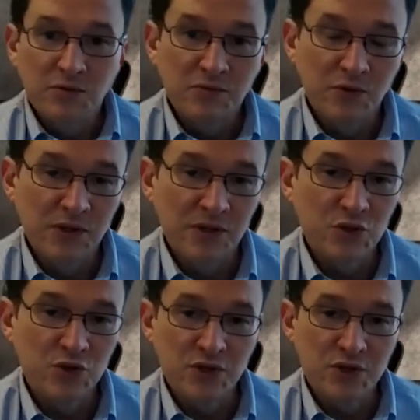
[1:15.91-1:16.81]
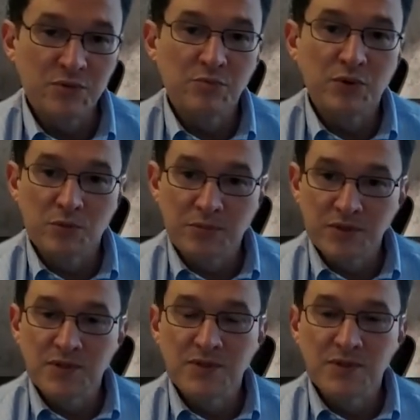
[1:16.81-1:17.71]
For construction
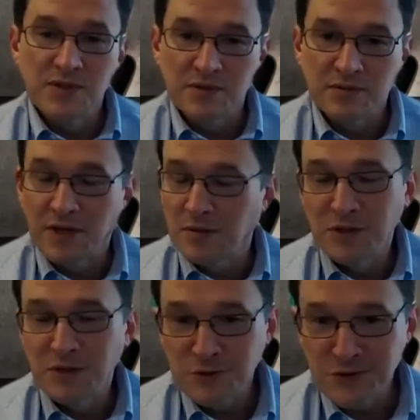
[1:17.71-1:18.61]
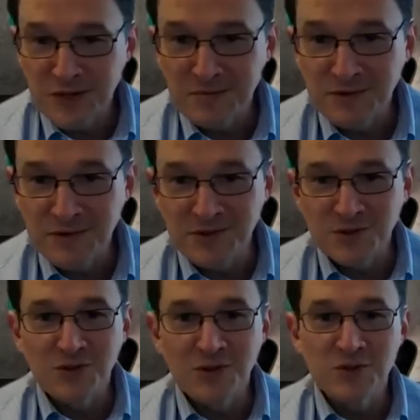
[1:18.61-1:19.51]
purposes, not a political statement, just
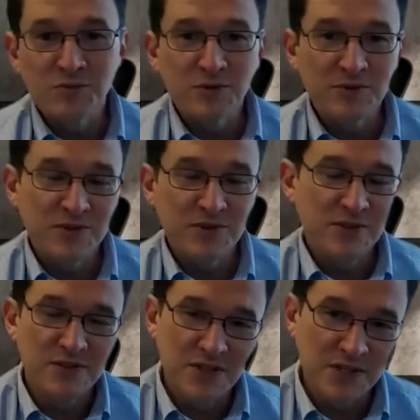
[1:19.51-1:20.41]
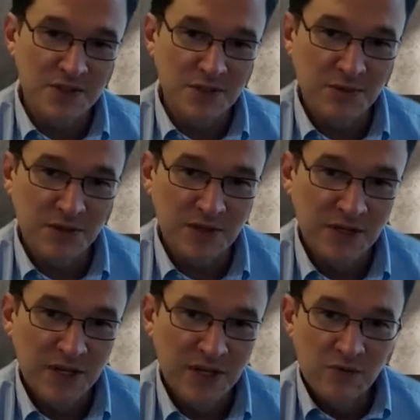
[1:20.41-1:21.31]
construction purposes. DeSantis has been a
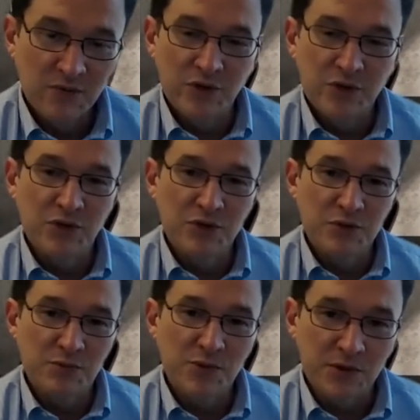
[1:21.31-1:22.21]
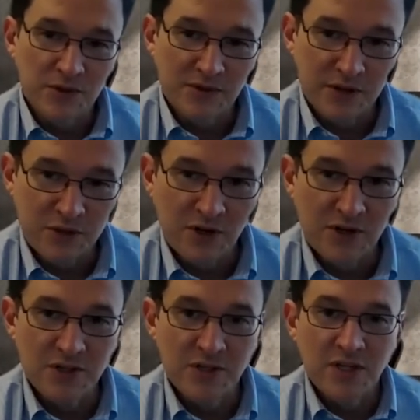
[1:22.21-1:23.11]
very strong supporter of
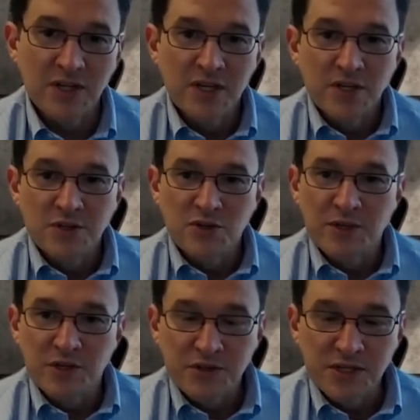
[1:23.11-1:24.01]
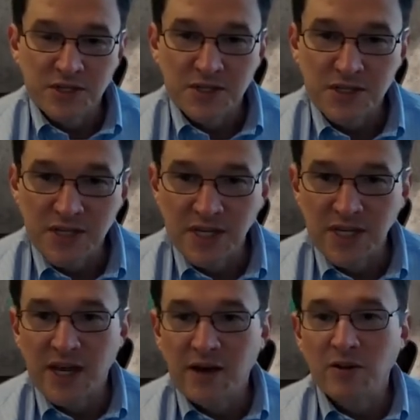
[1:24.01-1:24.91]
construction. So it'll be interesting to
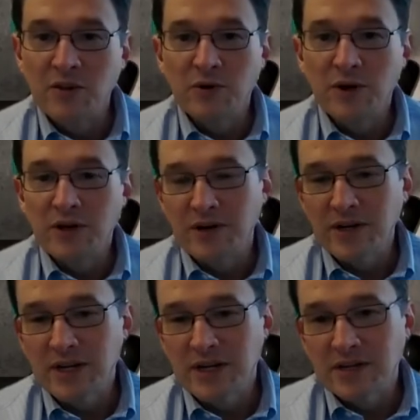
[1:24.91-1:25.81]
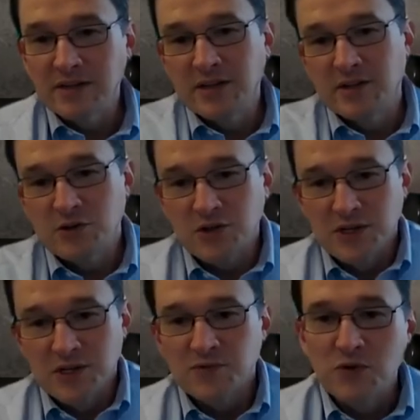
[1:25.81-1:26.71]
see how the rhetoric kind of,
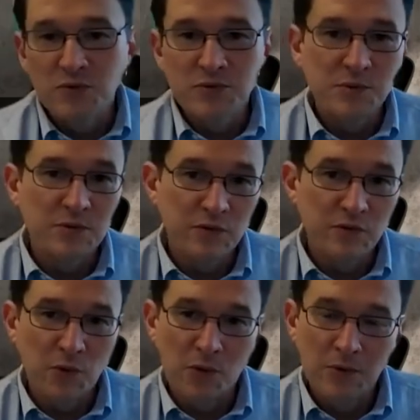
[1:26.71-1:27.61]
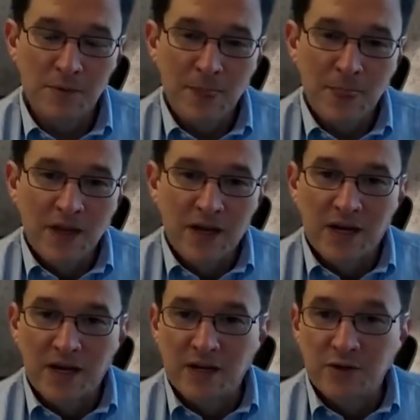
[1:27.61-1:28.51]
transforms moving forward.
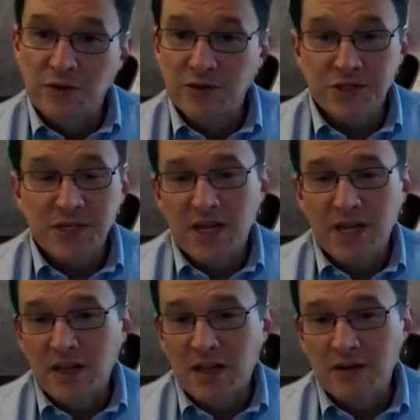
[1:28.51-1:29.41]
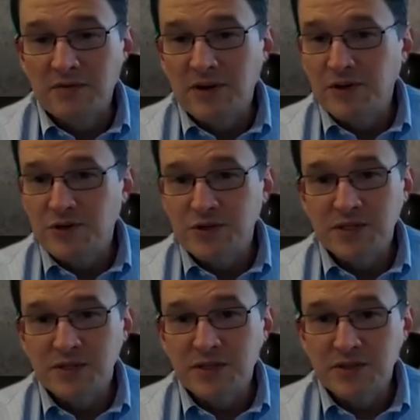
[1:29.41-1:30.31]
New York State had a lot of very
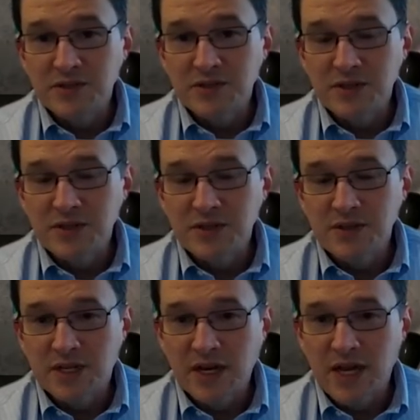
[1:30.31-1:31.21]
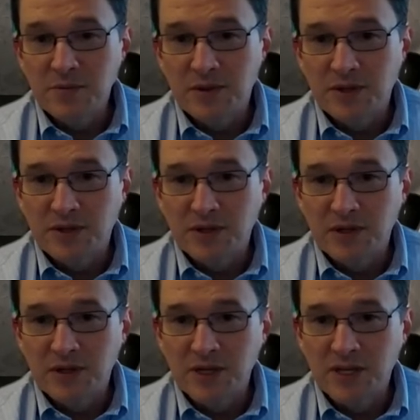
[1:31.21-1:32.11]
interesting things that kind of happened
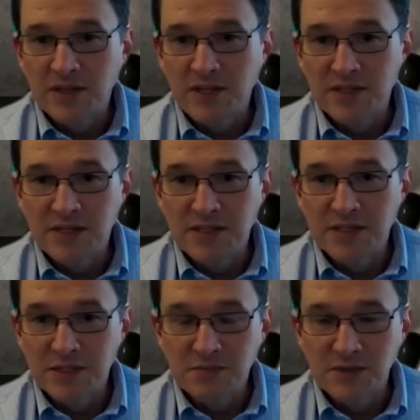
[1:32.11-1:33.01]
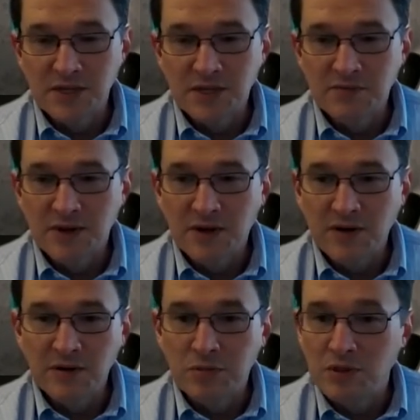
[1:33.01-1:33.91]
there. Again, that tends to be a
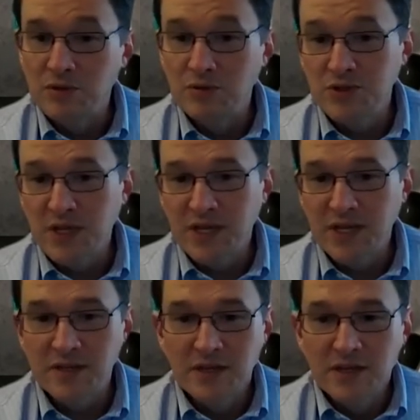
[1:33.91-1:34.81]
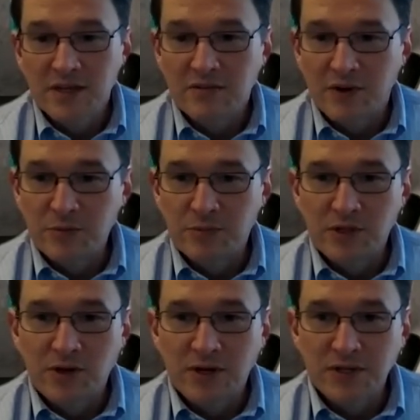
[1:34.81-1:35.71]
very blue state, very
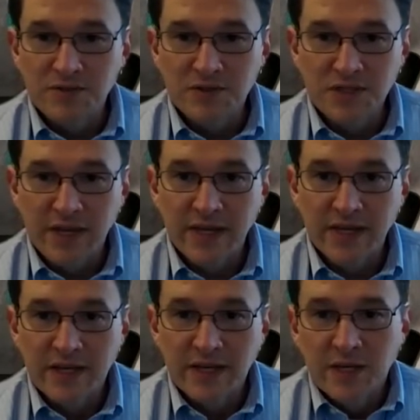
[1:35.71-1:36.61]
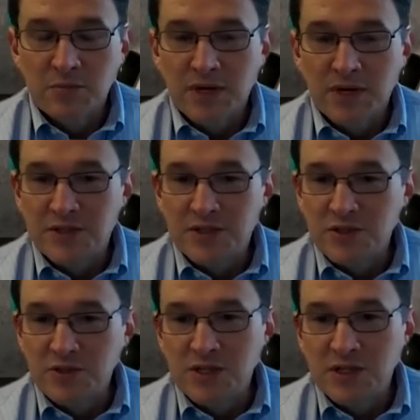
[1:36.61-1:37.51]
progressive state. But it's
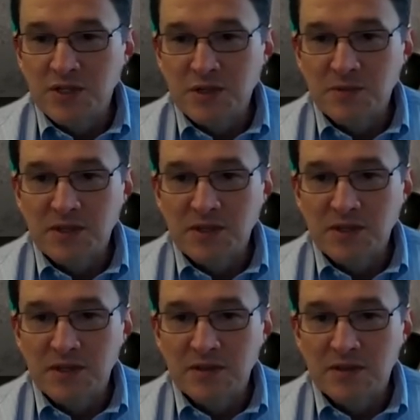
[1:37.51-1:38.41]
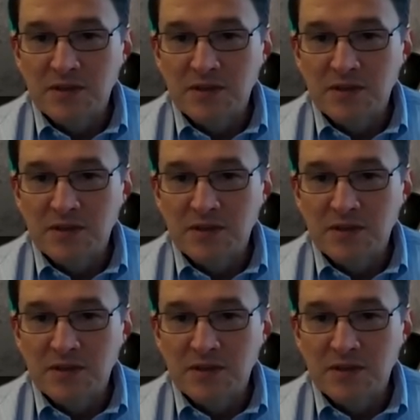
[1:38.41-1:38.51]
interesting in some of the